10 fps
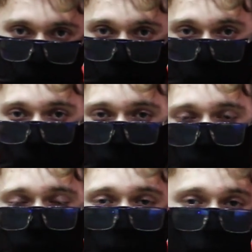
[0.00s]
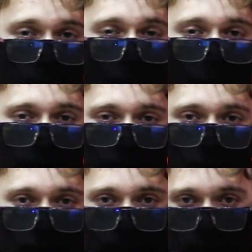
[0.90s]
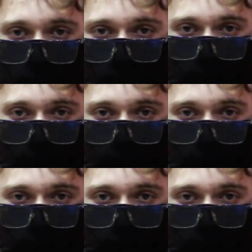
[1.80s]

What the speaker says: On top of that, it was required to feature